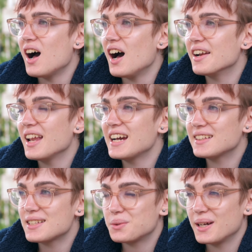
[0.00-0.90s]
Unlike
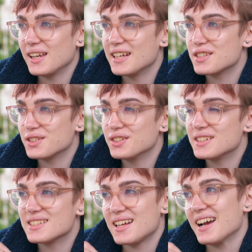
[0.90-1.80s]
the square lens hood
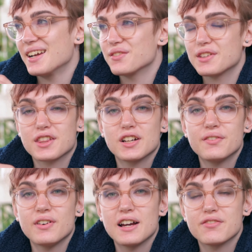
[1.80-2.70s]
design of the
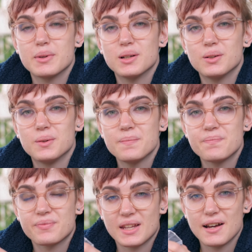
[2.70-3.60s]
35mm
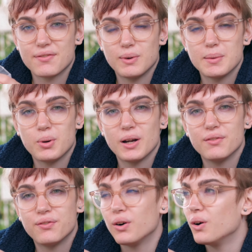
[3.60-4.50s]

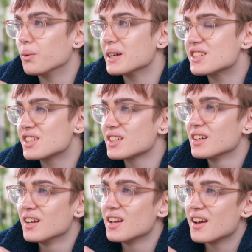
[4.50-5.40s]
f1.4, which
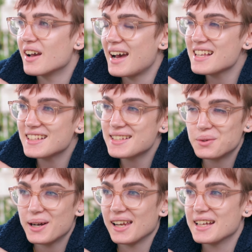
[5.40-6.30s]
it has the
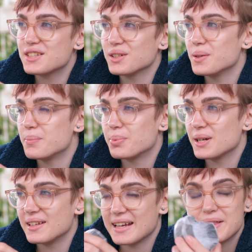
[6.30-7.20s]
square lens hood,
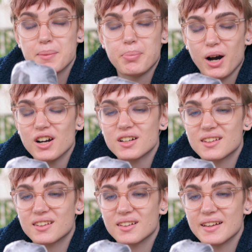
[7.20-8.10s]
but in the
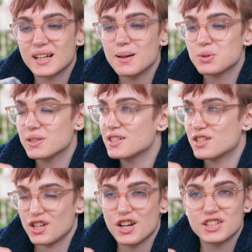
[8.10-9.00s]
box it comes with a
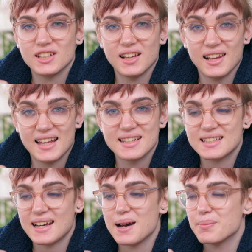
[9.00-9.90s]
circular lens
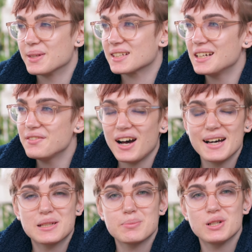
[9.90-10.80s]
cap. It's kind of
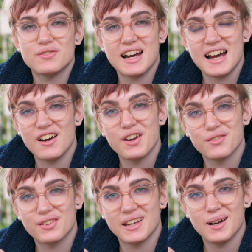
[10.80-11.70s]
hard to maneuver out
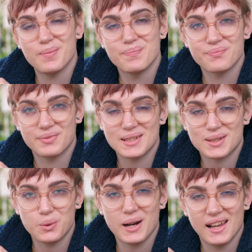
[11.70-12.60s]
of the
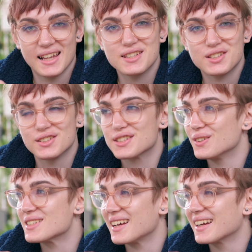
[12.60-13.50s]
square lens hood, so
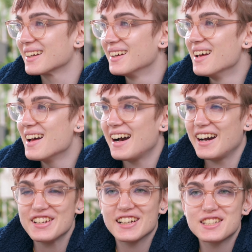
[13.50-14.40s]
it's like, how
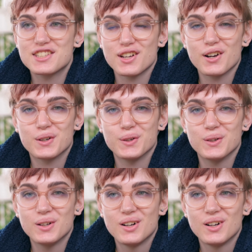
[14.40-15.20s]
do you get a circle